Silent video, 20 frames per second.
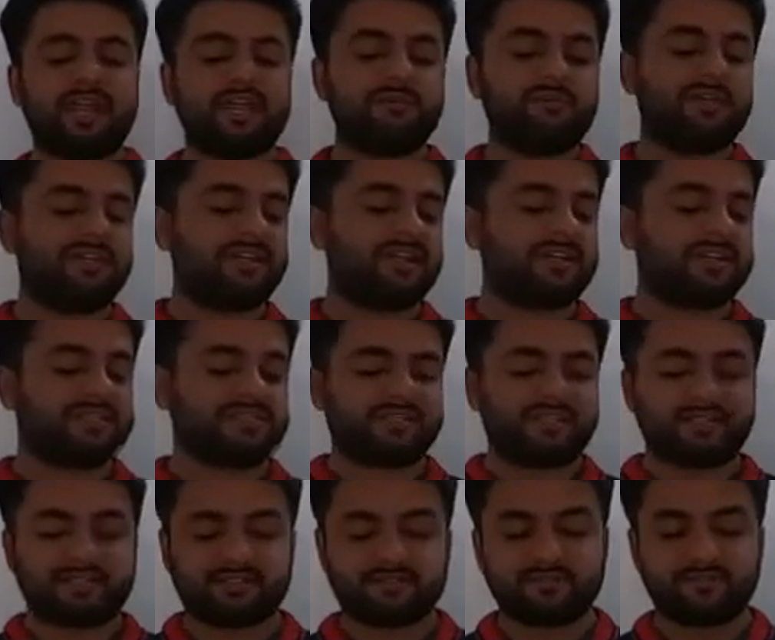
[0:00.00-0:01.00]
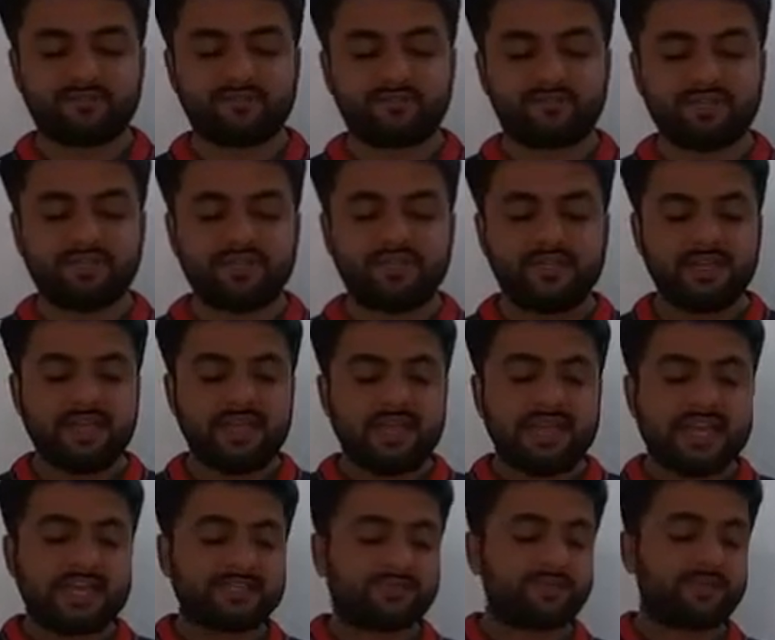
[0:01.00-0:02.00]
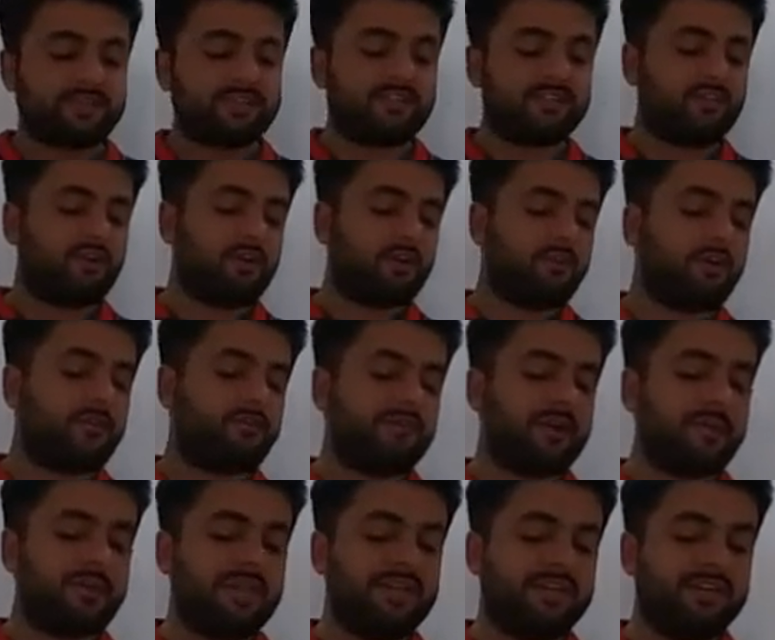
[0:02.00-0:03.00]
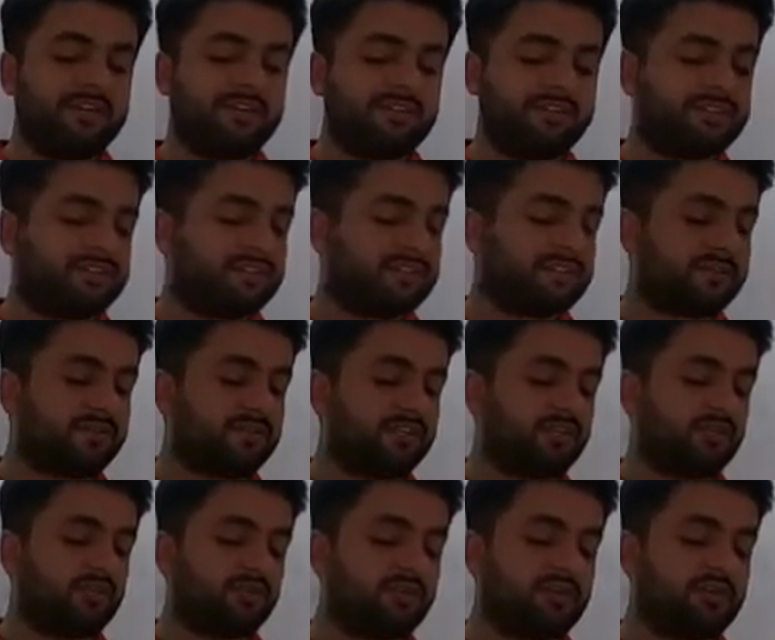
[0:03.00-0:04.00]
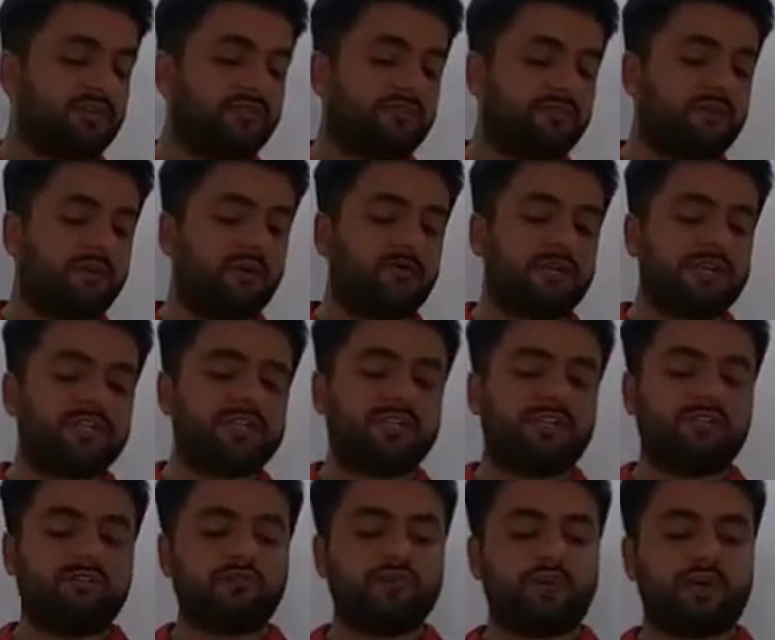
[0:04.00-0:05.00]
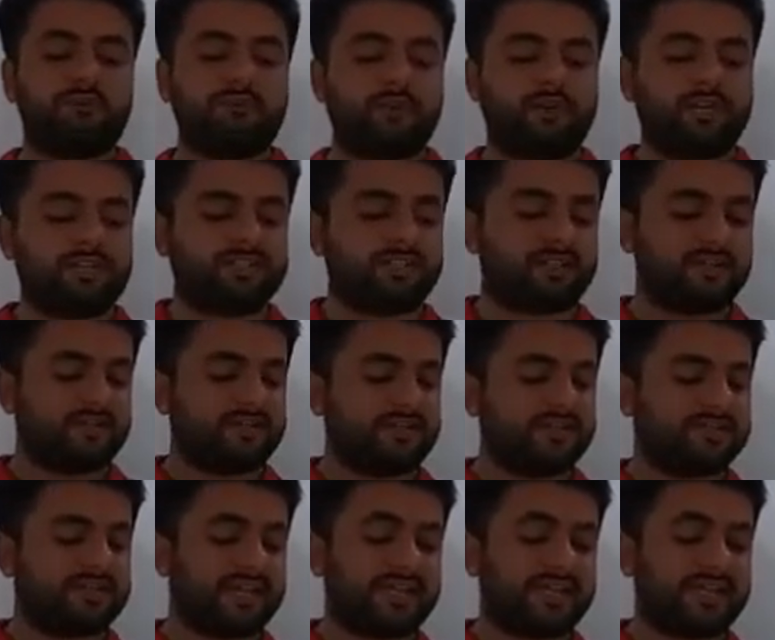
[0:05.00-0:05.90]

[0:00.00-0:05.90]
liability and assets. As per the norm of double entry system, the total of above mentioned 2 components remains